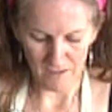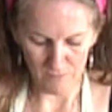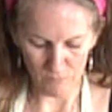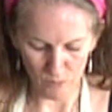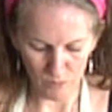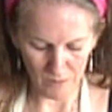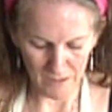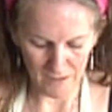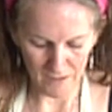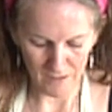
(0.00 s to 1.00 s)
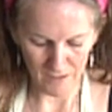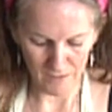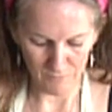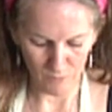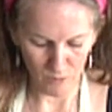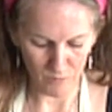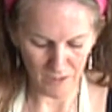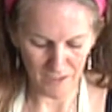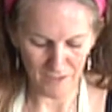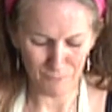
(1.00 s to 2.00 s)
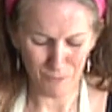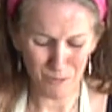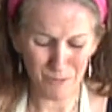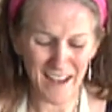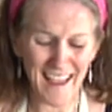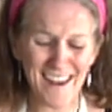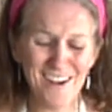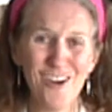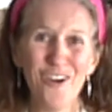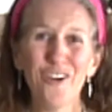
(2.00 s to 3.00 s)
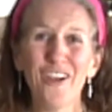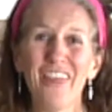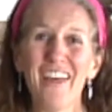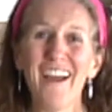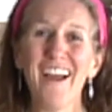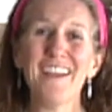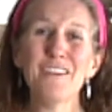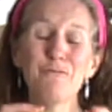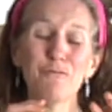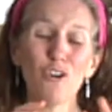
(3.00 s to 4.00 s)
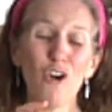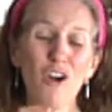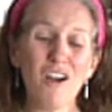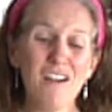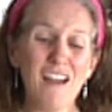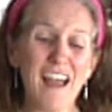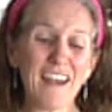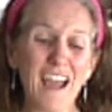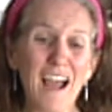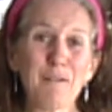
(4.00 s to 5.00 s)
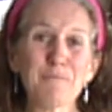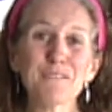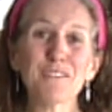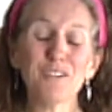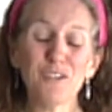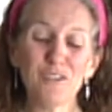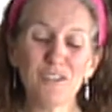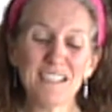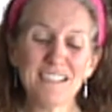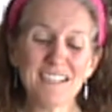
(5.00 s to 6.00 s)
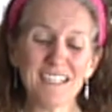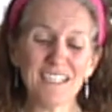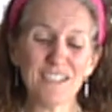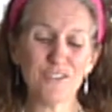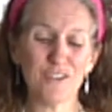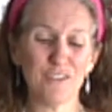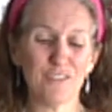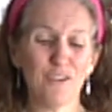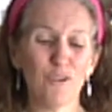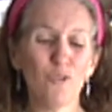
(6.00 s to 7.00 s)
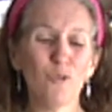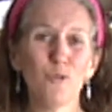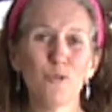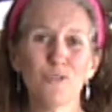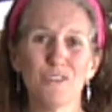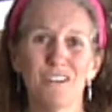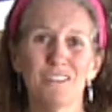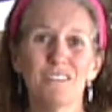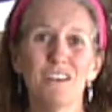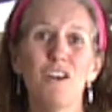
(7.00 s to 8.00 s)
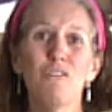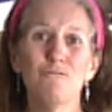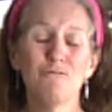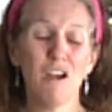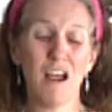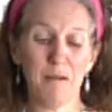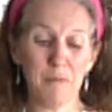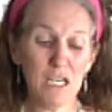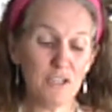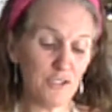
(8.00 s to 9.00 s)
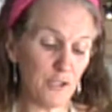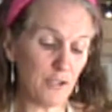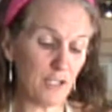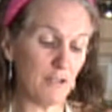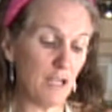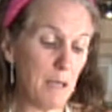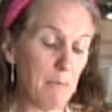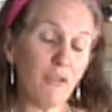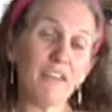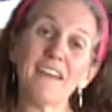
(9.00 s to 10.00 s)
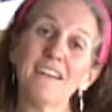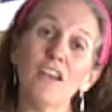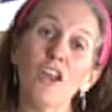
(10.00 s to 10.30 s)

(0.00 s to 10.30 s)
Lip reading: And roll it and roll it and roll it. And look at that. You've got an absolutely delicious, gorgeous wrap. So you can put that in a